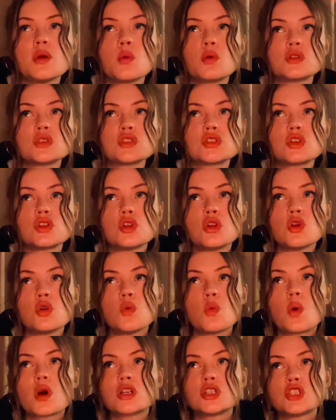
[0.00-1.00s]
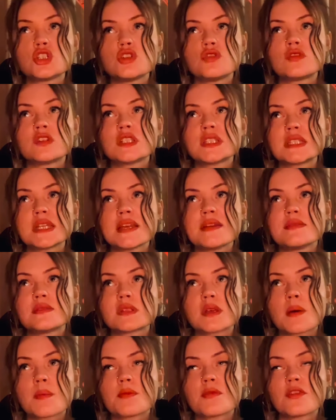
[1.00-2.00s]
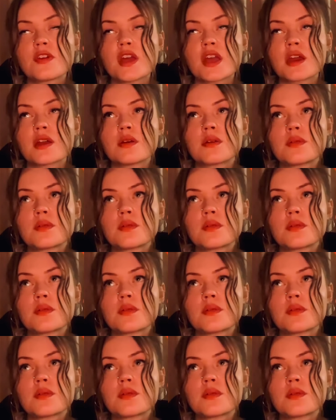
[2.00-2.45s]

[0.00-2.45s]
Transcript: wants to do once you receive something.